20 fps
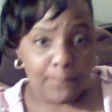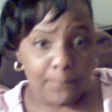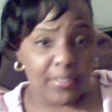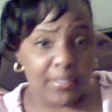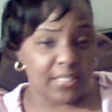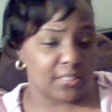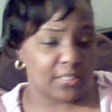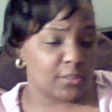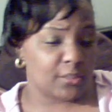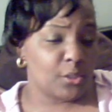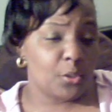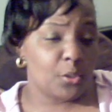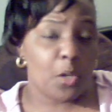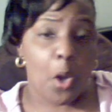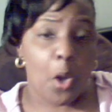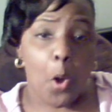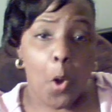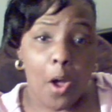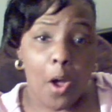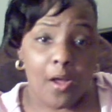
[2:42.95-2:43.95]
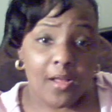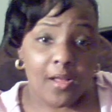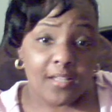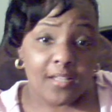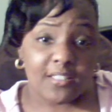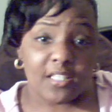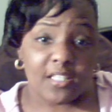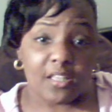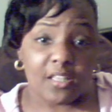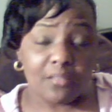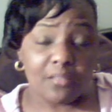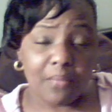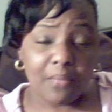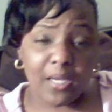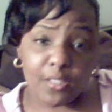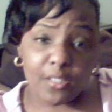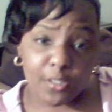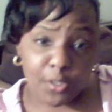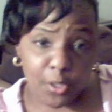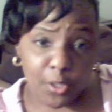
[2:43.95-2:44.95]
but you go on to
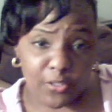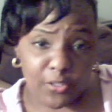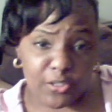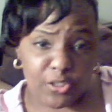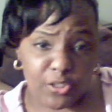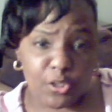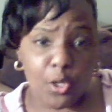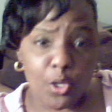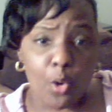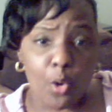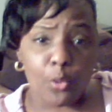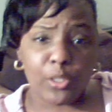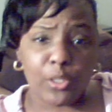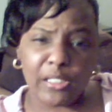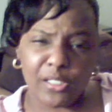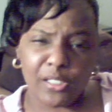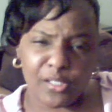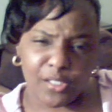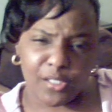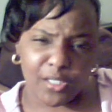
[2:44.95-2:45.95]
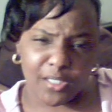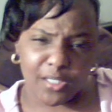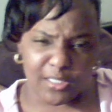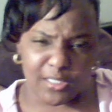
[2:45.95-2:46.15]
threaten the girl that you're going to kill her,